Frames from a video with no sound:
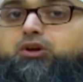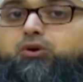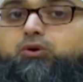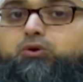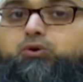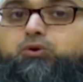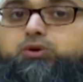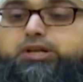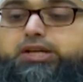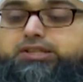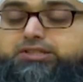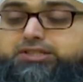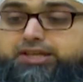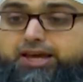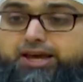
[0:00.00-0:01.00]
or
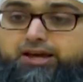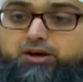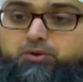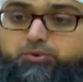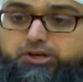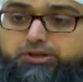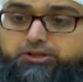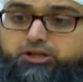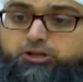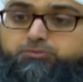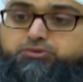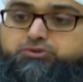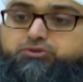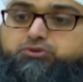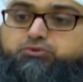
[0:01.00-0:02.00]
his care when it
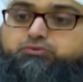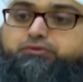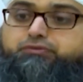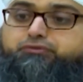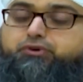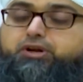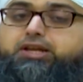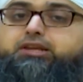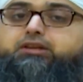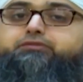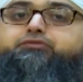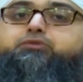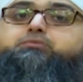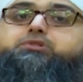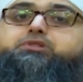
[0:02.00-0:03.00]
comes to refraining
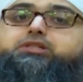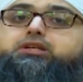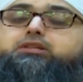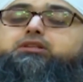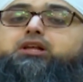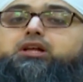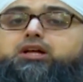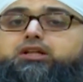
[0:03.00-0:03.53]
from sin,